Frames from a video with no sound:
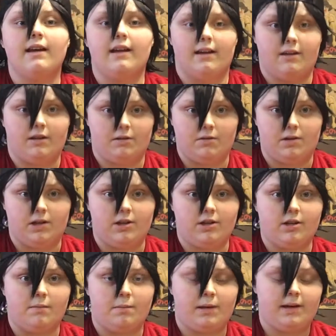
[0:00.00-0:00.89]
including
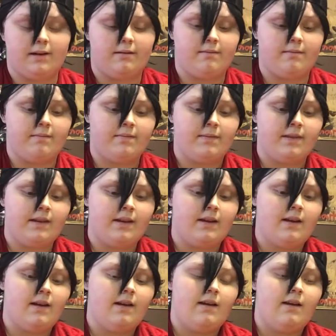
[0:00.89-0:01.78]
shipping.
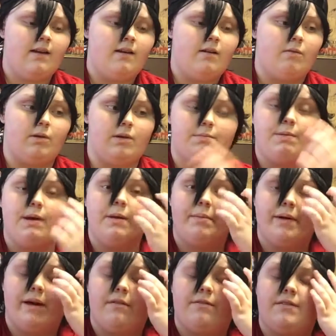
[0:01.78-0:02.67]
With
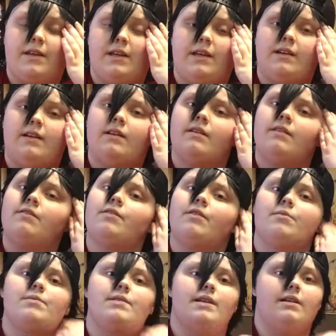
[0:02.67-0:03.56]
PayPal fee
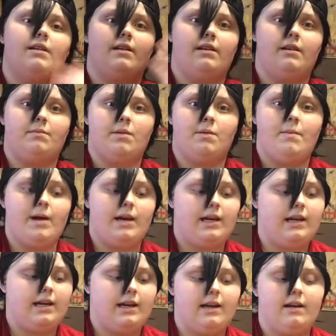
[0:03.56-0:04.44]
from sending them the
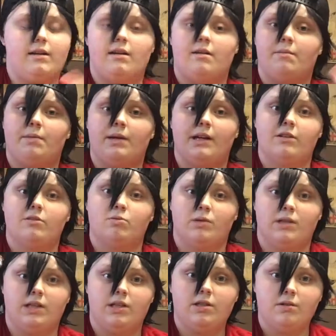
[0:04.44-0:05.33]
money, it ended up being
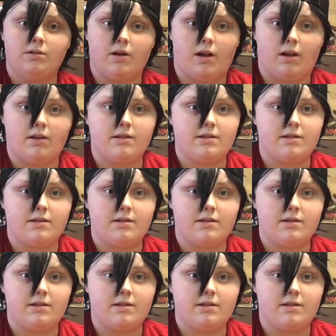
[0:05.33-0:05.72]
$22.